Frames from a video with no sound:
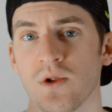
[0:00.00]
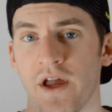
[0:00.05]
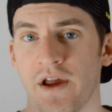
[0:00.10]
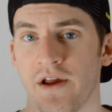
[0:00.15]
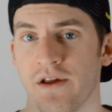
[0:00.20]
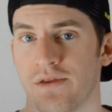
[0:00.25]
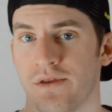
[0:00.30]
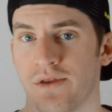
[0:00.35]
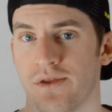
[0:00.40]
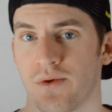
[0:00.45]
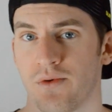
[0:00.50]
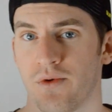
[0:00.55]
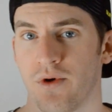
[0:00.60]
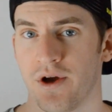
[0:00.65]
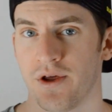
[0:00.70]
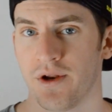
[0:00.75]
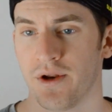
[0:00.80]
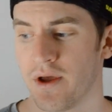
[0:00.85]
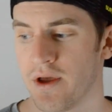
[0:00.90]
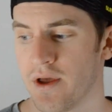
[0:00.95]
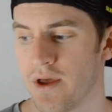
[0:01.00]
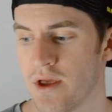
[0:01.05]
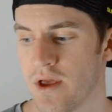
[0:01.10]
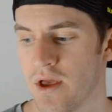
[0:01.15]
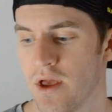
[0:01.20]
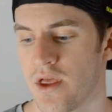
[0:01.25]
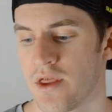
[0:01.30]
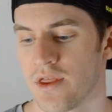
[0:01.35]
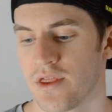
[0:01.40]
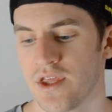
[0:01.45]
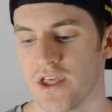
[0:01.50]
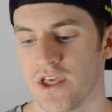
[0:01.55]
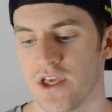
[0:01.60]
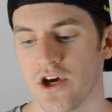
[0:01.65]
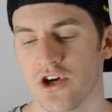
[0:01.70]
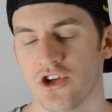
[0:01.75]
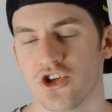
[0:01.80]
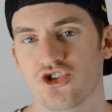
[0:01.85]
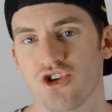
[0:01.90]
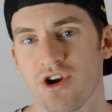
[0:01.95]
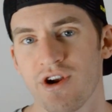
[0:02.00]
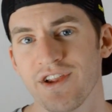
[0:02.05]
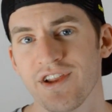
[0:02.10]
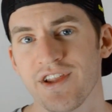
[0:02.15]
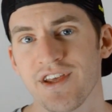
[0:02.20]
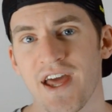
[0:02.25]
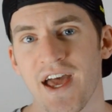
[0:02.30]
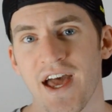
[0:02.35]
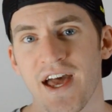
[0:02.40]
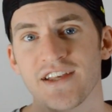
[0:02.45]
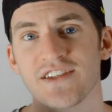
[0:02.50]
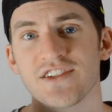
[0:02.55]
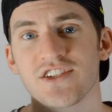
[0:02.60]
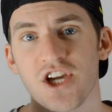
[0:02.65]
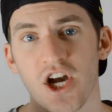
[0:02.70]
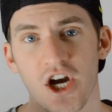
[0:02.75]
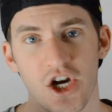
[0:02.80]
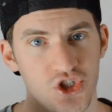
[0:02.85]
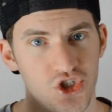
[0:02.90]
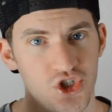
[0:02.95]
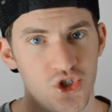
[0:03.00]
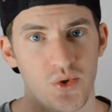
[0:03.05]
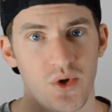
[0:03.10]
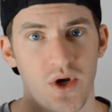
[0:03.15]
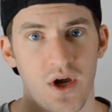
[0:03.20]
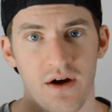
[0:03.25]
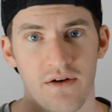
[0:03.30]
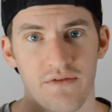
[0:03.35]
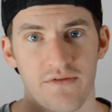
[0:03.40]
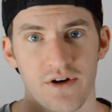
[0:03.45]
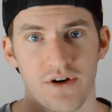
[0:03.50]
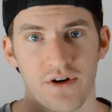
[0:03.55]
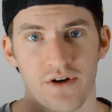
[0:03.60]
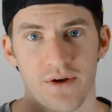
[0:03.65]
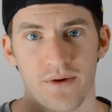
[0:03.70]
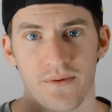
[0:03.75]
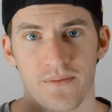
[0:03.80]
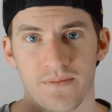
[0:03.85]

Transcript: length of the run, the Adrenaline has got you covered.